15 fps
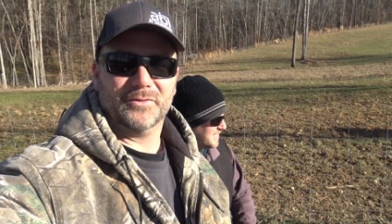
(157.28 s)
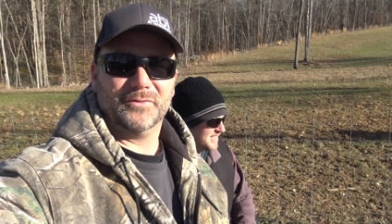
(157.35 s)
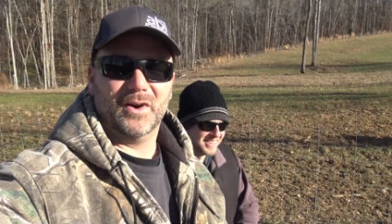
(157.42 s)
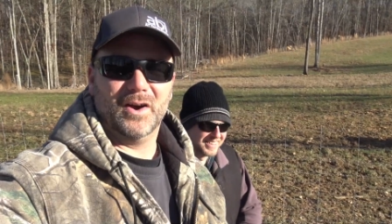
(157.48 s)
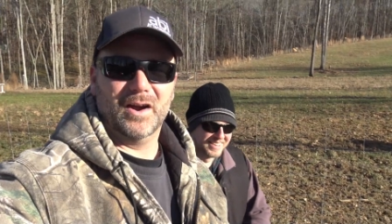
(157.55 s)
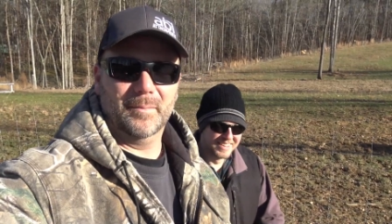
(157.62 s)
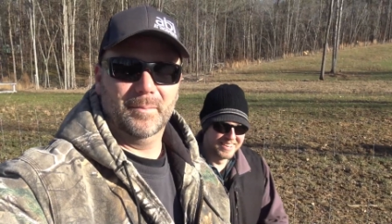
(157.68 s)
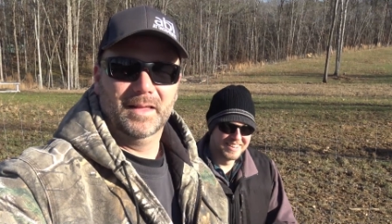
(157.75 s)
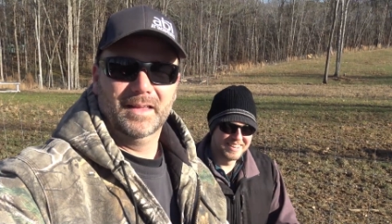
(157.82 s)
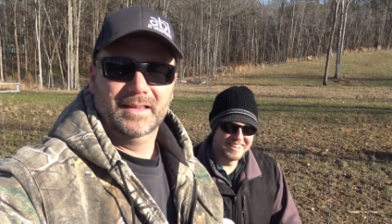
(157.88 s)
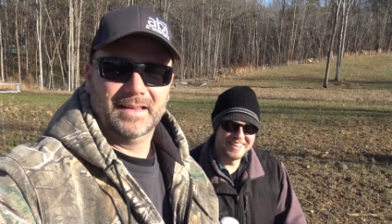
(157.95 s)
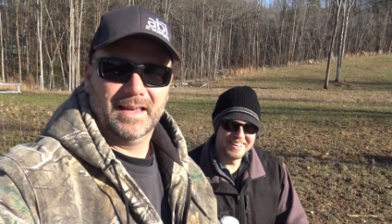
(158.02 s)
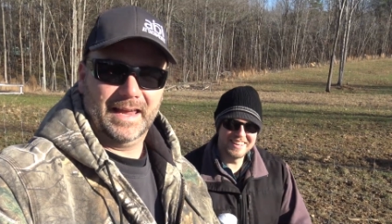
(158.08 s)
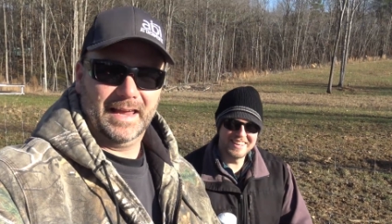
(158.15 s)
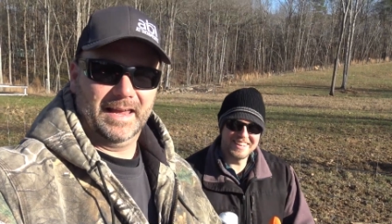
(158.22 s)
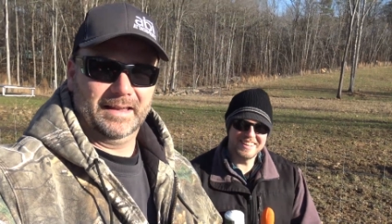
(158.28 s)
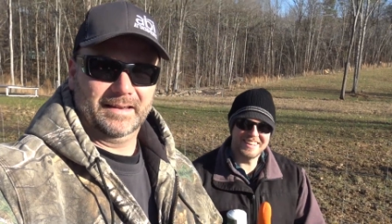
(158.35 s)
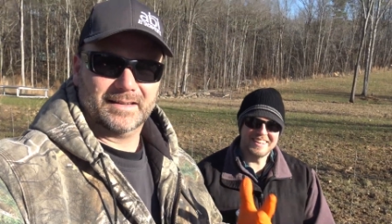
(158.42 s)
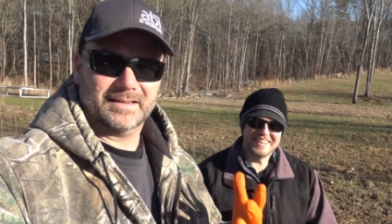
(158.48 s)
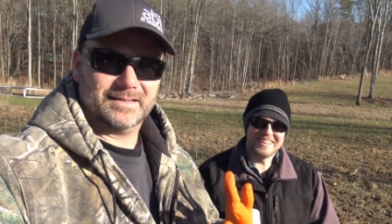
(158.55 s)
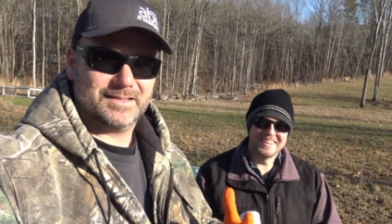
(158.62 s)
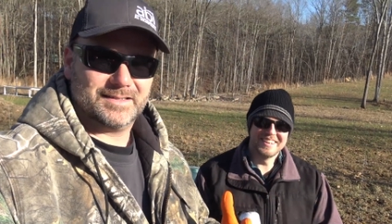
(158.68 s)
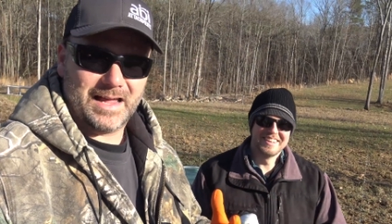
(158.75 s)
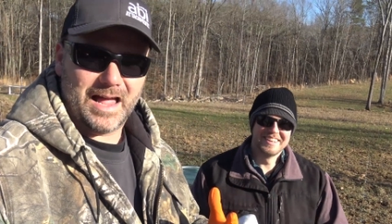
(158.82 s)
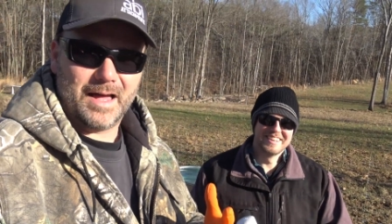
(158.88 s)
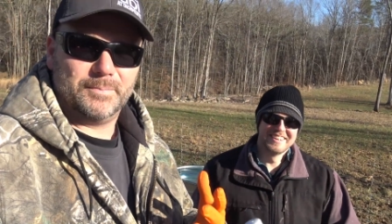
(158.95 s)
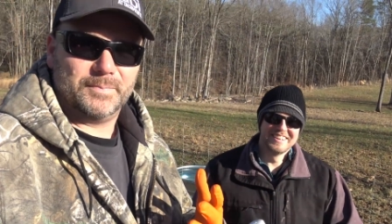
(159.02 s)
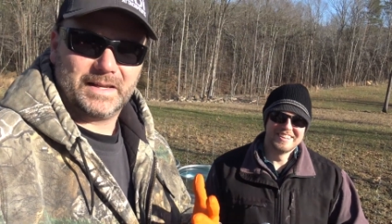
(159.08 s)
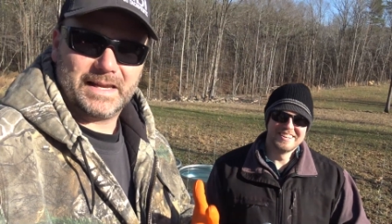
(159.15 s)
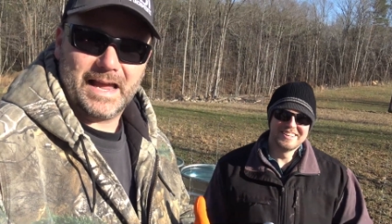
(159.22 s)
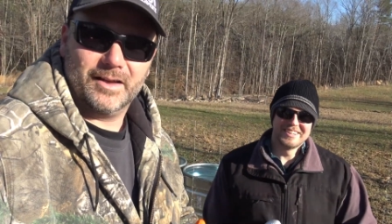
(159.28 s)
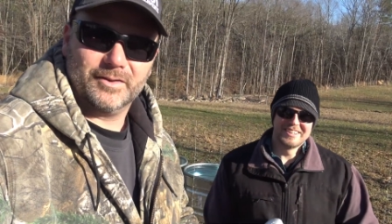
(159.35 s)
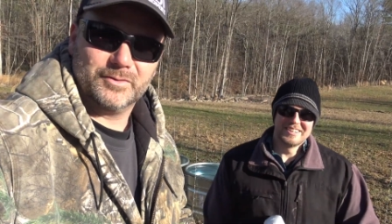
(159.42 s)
farm and stop the cows